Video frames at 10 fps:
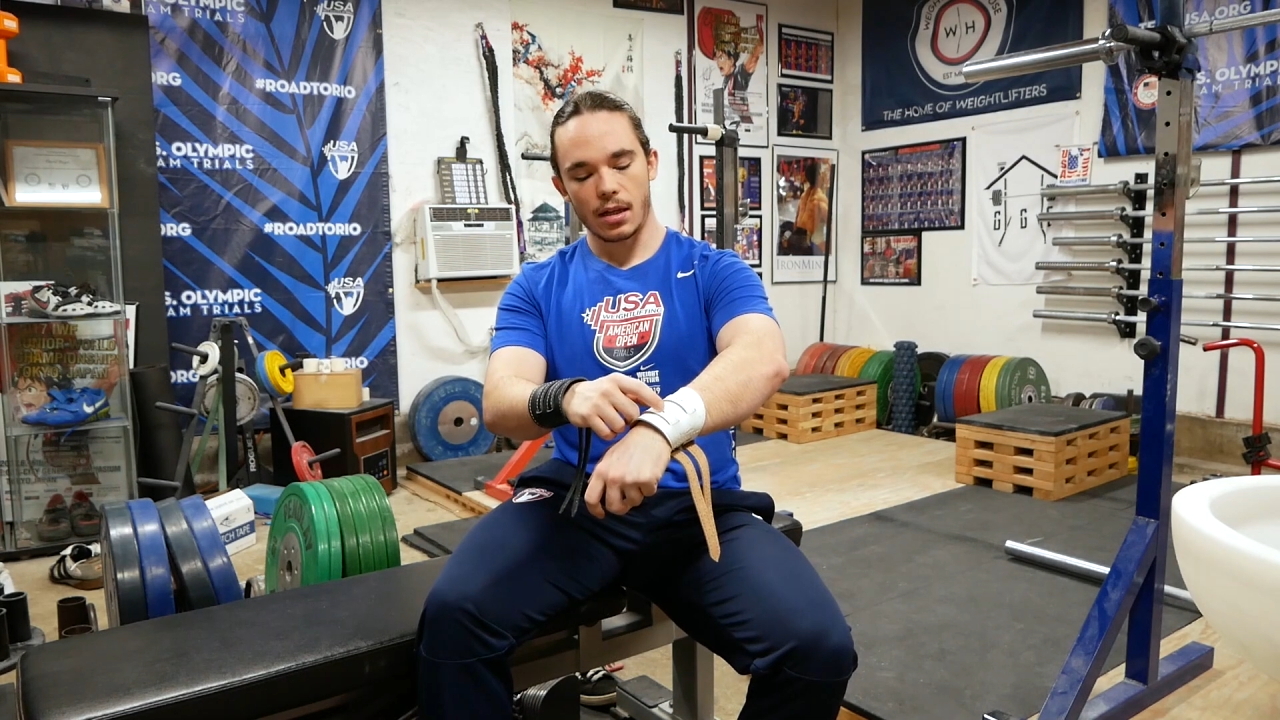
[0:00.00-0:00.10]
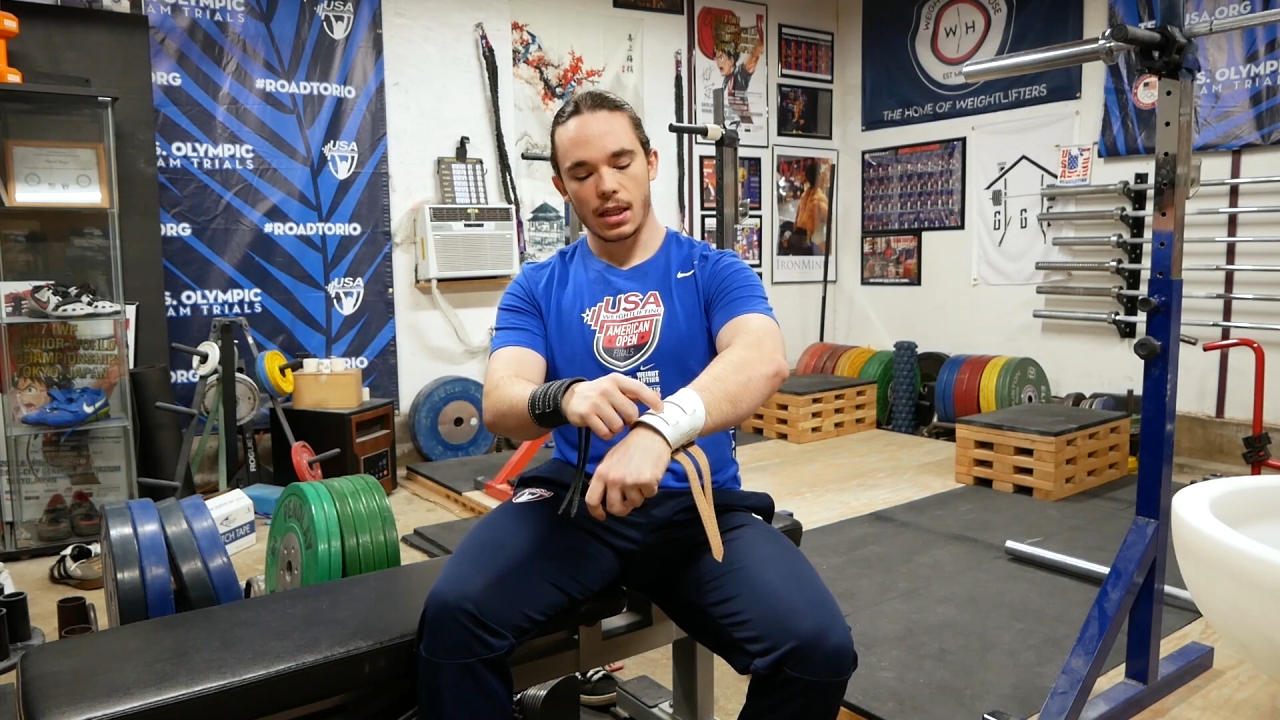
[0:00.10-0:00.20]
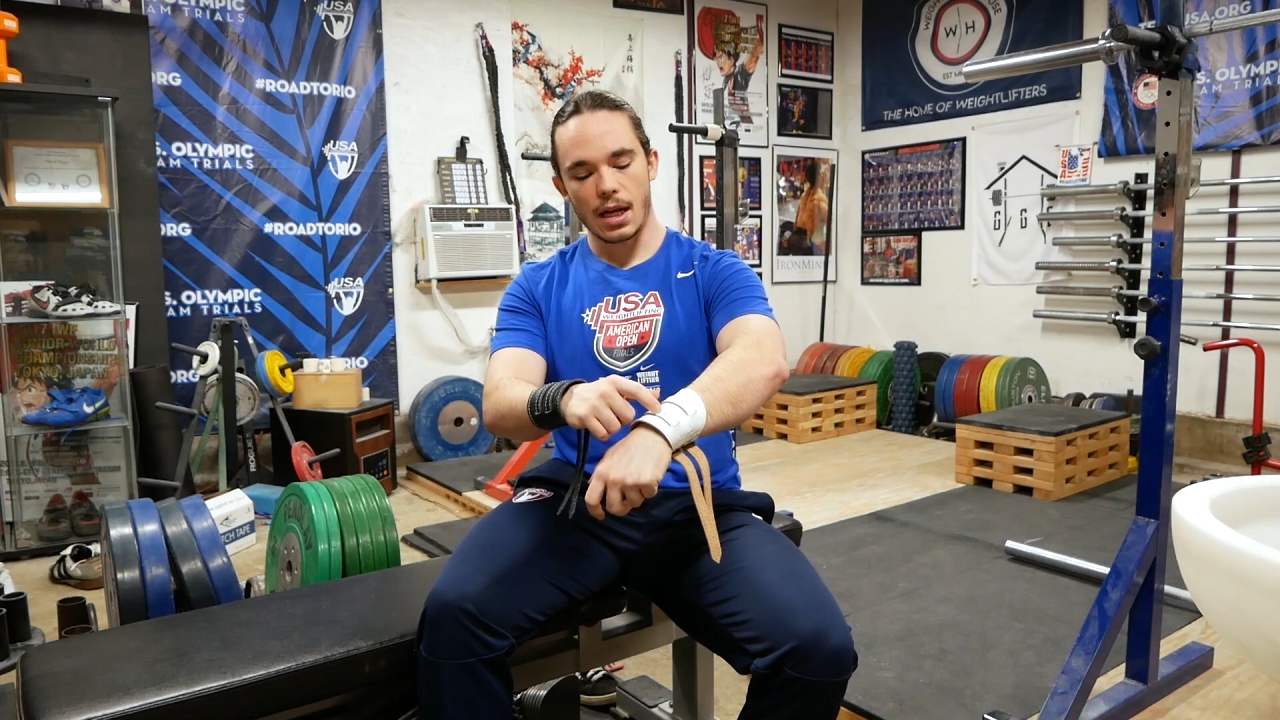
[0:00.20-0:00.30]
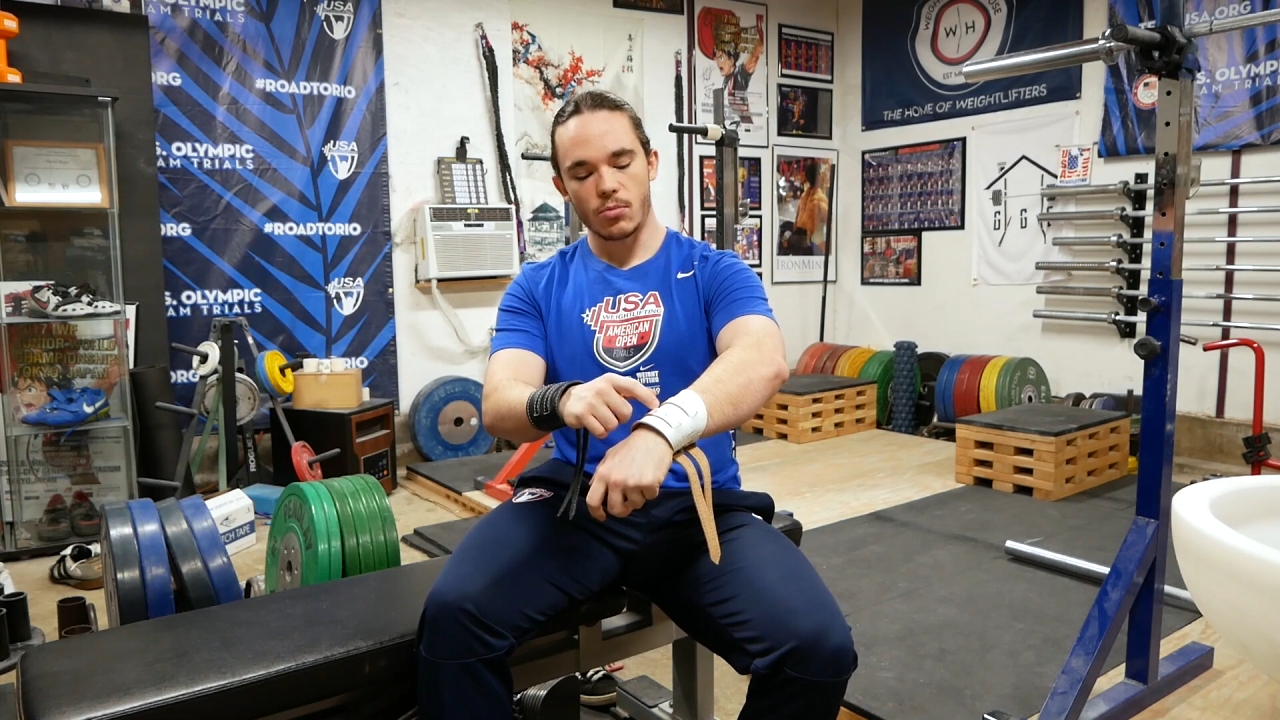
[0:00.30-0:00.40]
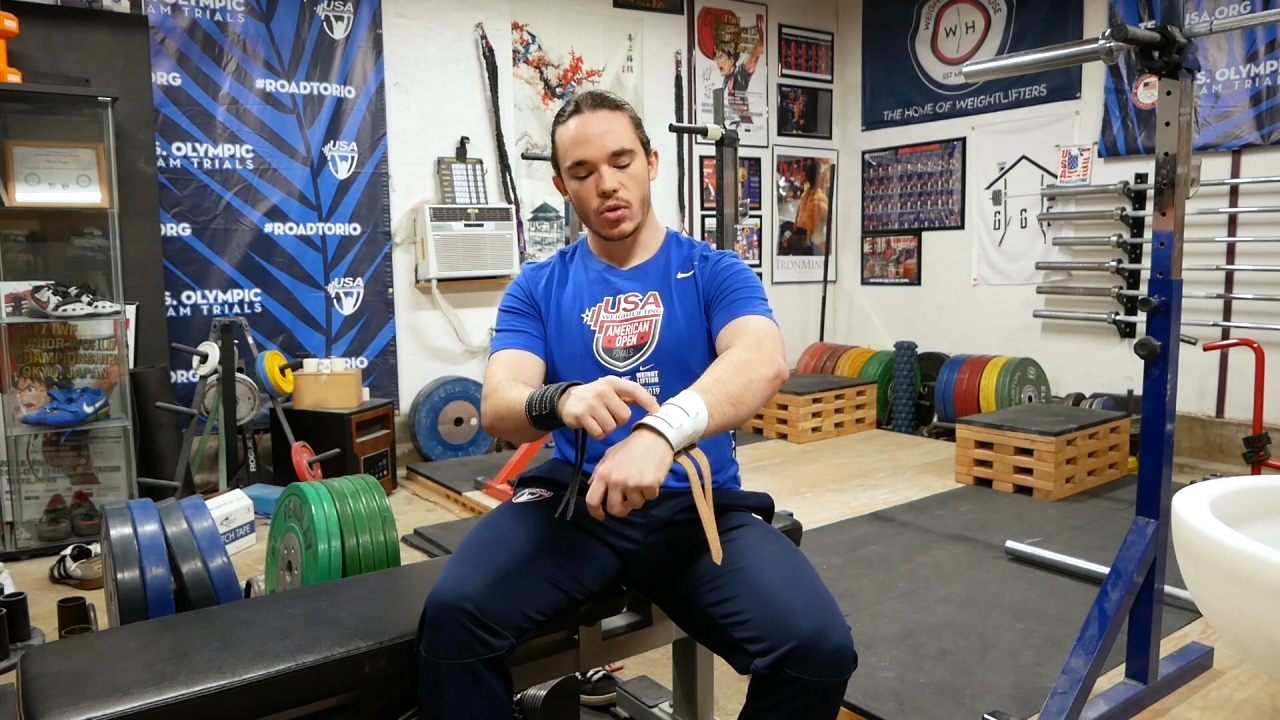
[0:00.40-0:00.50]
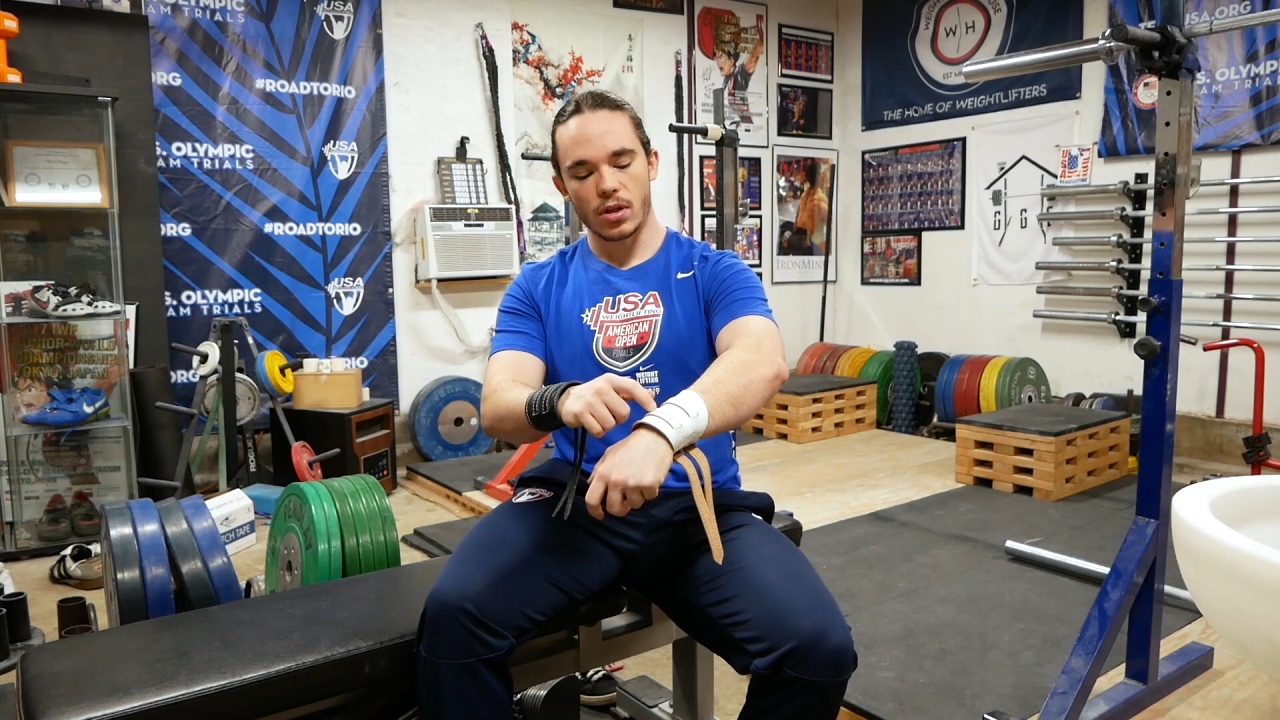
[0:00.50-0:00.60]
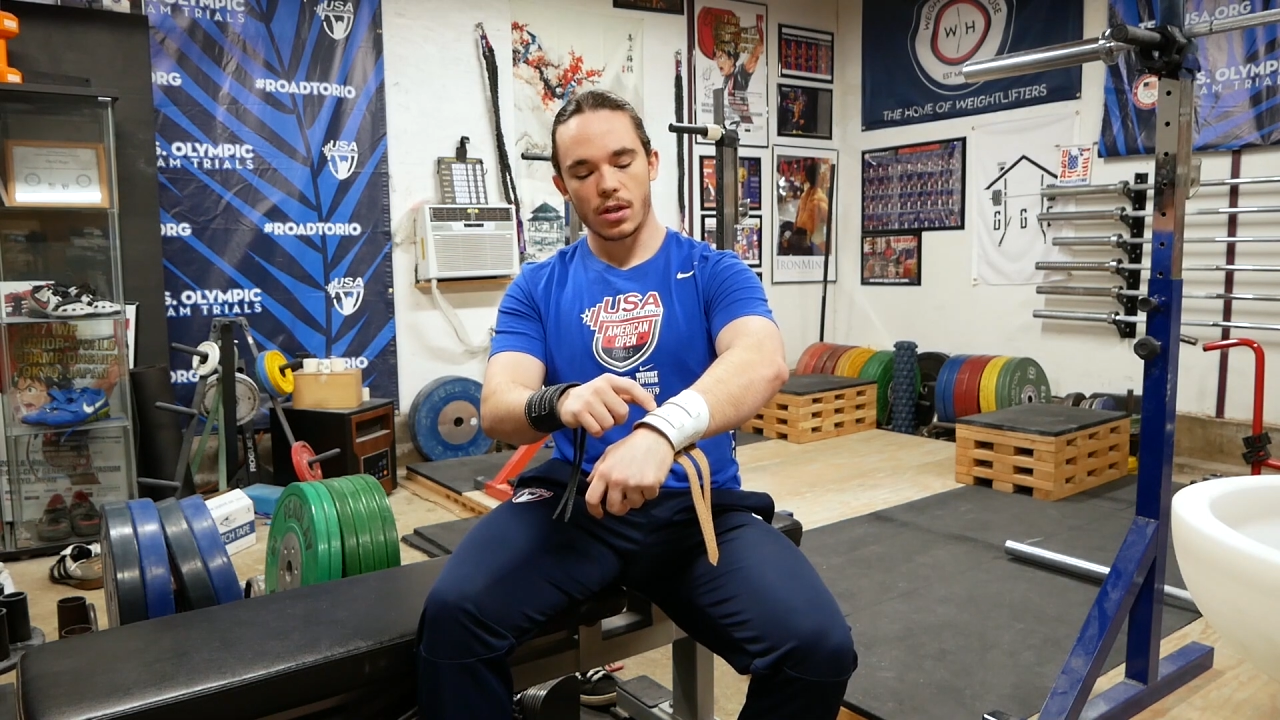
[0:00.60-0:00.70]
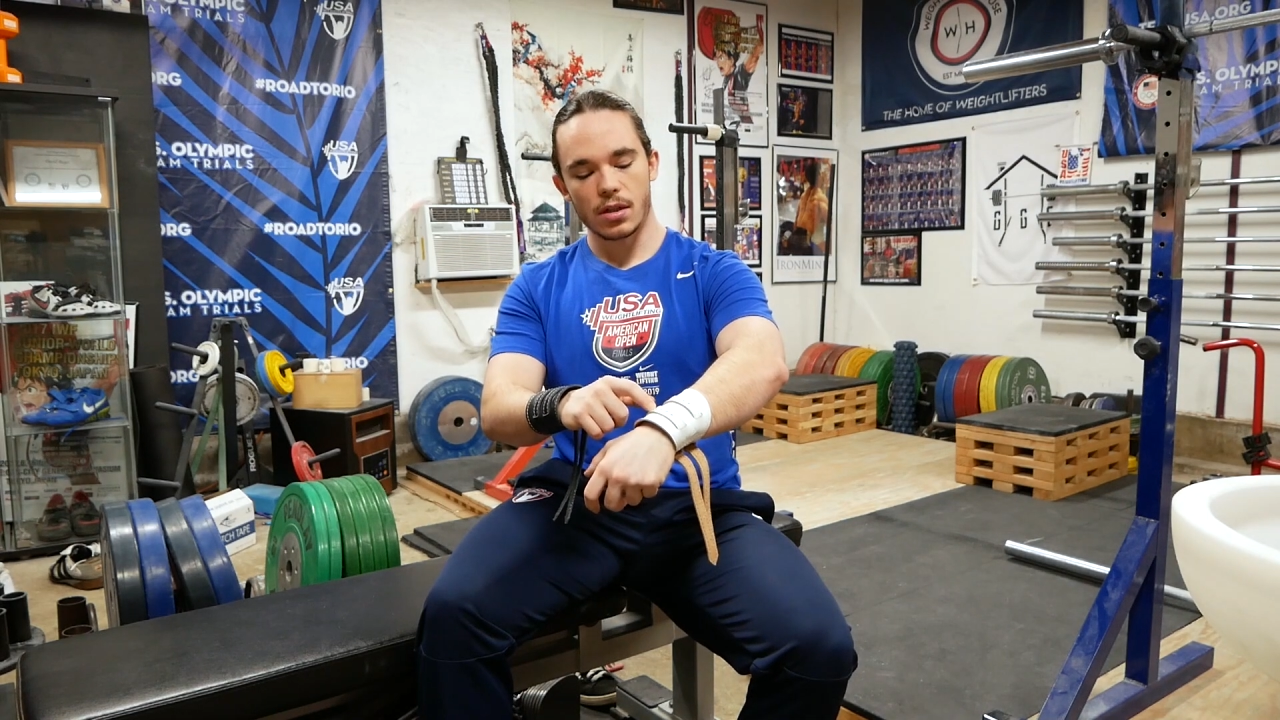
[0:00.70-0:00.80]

lot more